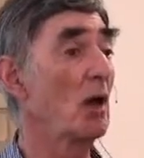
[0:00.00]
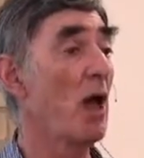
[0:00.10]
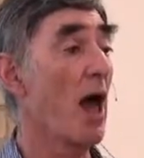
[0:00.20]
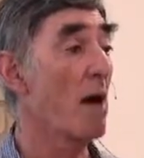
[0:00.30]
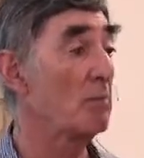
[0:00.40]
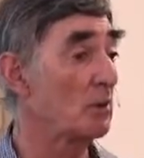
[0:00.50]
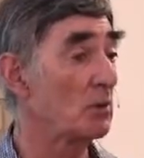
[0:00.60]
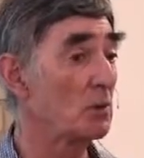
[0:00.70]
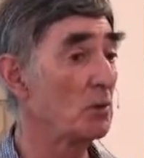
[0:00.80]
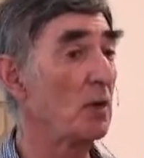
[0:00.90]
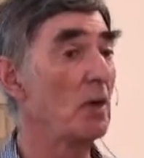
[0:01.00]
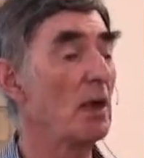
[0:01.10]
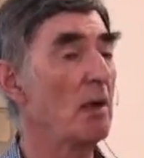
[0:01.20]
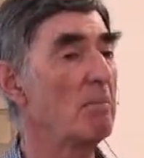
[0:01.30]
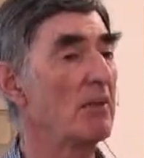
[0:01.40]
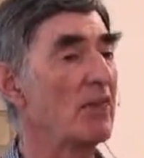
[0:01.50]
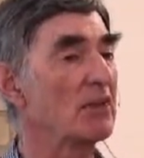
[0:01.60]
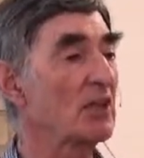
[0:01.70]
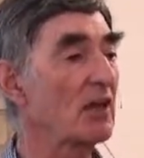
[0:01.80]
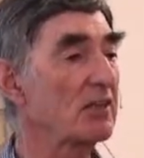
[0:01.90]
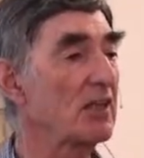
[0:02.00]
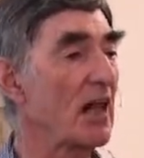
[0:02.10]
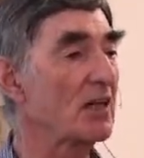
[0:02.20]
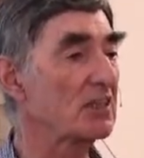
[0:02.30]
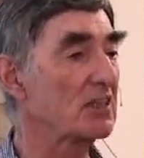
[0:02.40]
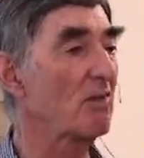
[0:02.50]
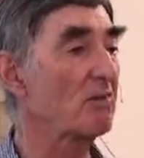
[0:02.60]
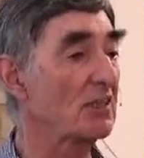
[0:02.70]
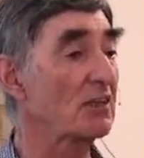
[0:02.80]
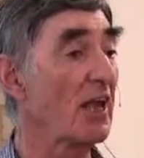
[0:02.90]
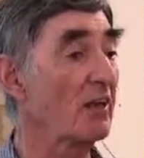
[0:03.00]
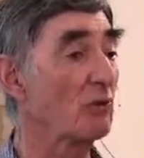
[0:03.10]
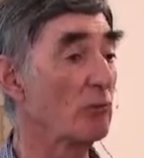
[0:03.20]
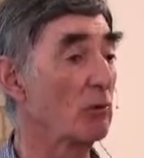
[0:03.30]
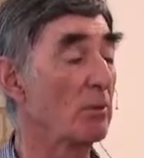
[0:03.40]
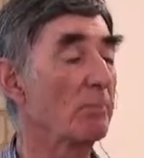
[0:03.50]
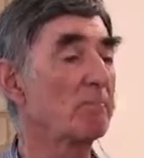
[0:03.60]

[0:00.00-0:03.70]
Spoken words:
Habiru, but certainly a self-contained group.